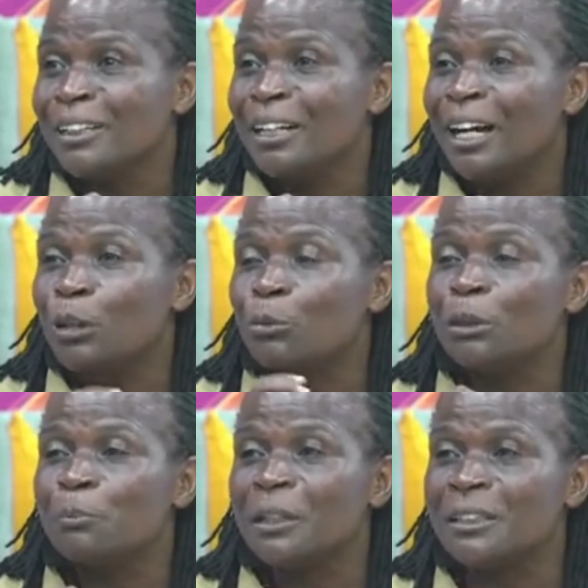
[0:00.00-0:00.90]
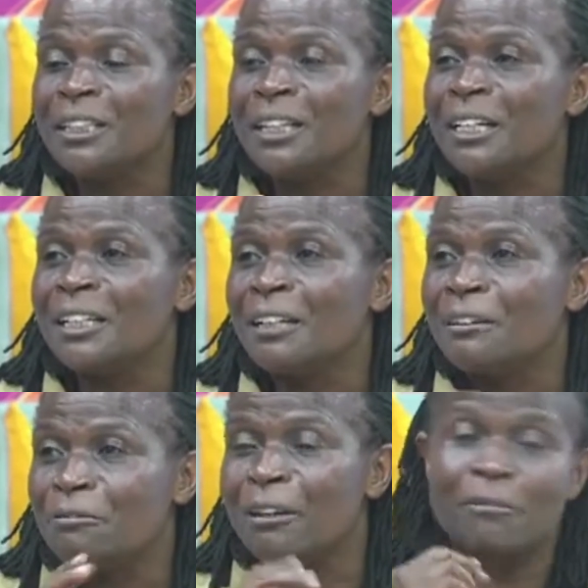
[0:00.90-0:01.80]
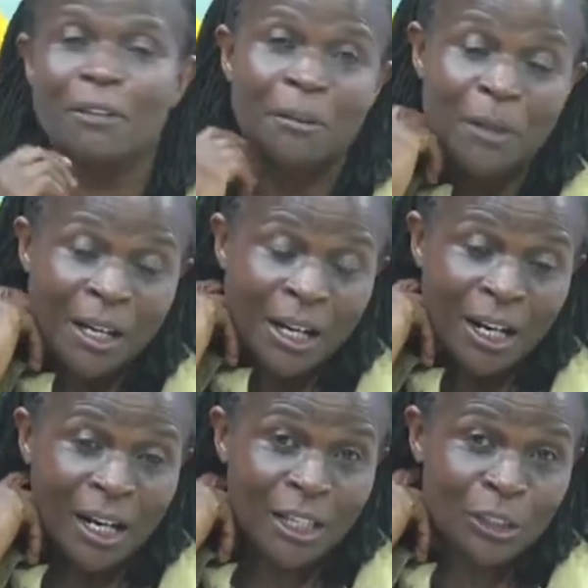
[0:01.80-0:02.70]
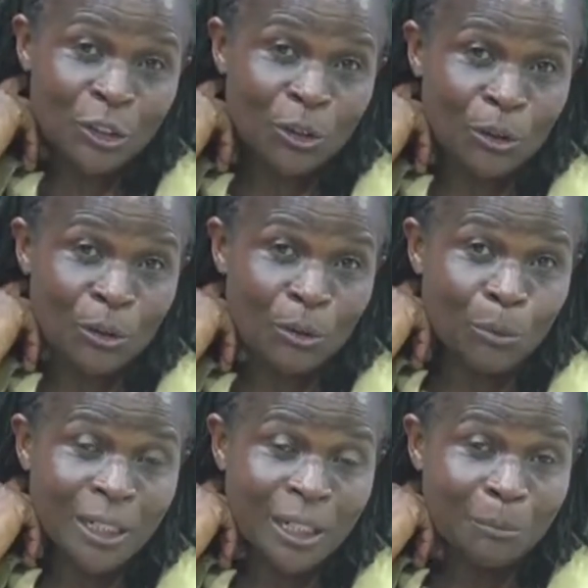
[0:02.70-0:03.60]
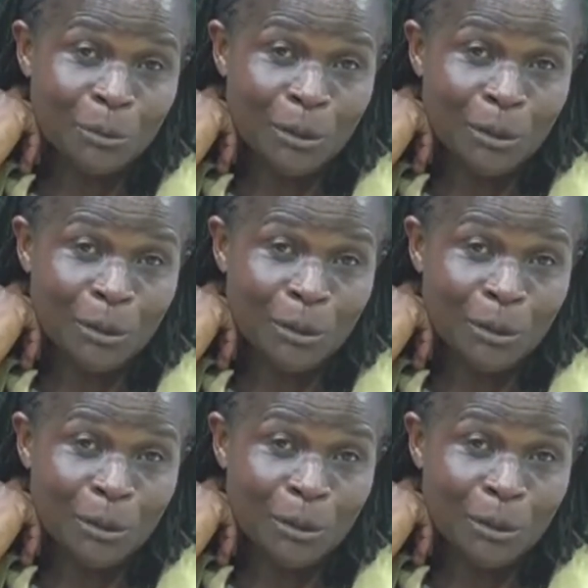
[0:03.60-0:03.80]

Okay. And which preceded favor. So what